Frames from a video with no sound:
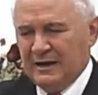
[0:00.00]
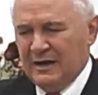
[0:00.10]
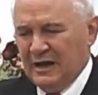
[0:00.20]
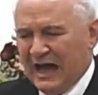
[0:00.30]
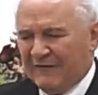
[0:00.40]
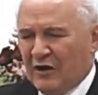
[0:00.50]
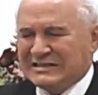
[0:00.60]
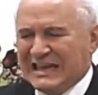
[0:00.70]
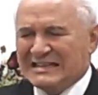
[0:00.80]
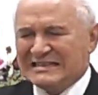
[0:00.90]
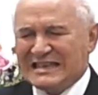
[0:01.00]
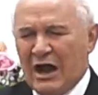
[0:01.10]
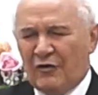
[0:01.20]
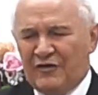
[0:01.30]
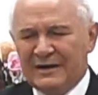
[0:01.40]
brought us to hear your
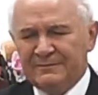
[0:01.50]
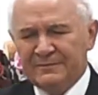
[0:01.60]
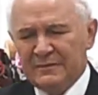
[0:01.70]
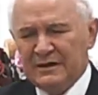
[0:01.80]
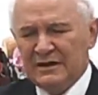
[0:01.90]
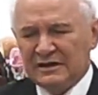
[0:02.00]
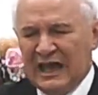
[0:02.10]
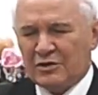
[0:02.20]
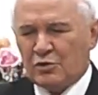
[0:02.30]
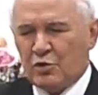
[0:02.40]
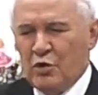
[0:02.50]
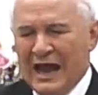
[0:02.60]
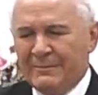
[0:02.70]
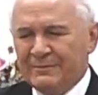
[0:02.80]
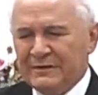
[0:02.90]
voice, the voice that
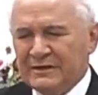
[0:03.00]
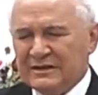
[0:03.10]
saves, that